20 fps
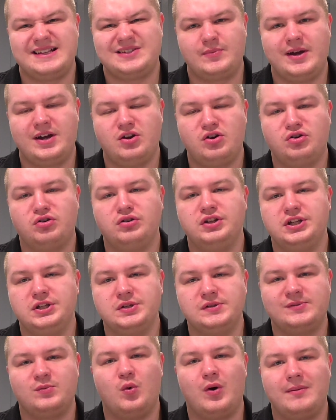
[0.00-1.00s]
We could only
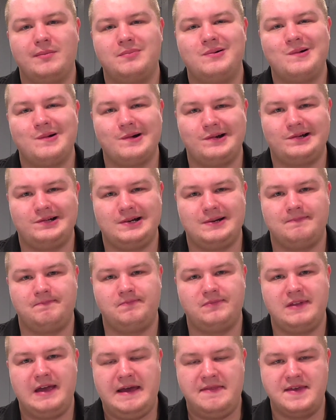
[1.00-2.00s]
use one portion
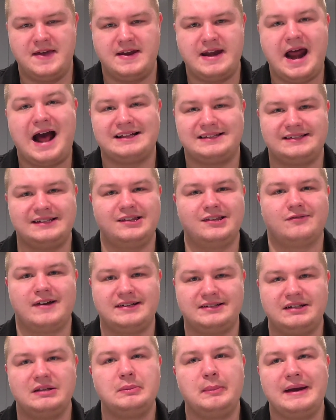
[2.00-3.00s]
and then not see the rest
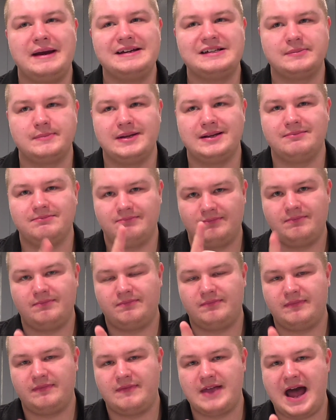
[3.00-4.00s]
of the basement.
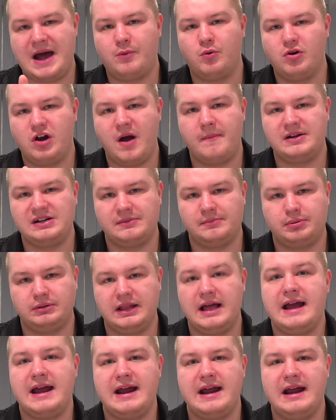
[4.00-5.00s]
That will come into play.